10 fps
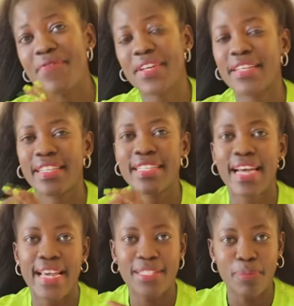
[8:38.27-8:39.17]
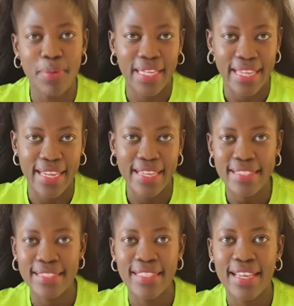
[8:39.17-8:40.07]
very nice
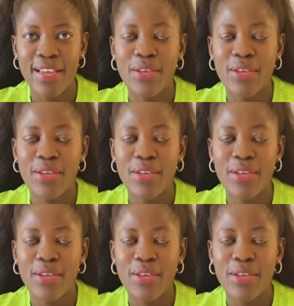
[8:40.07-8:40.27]
place.